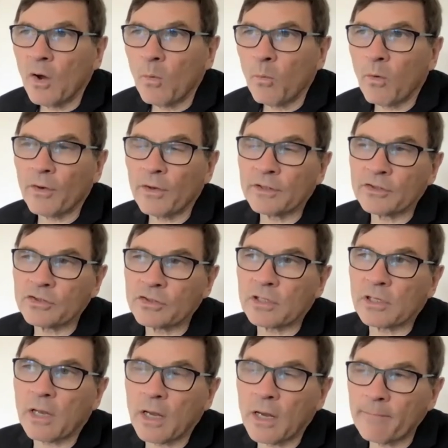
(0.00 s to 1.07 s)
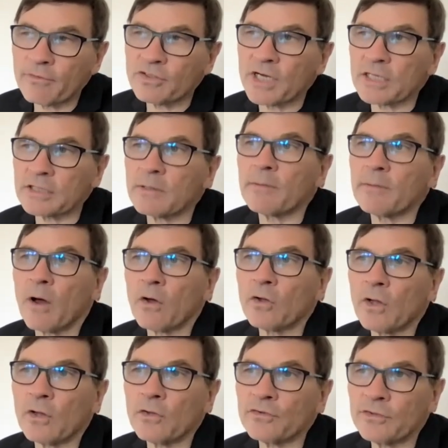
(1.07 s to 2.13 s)
what the client projects on,
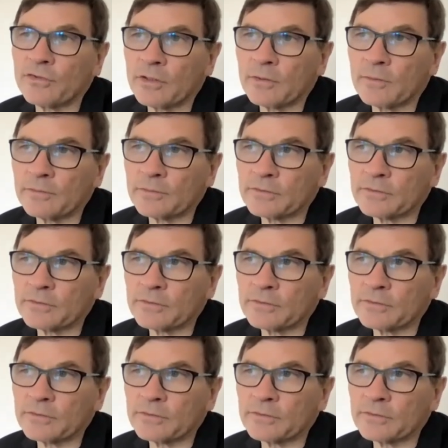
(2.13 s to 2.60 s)
onto you.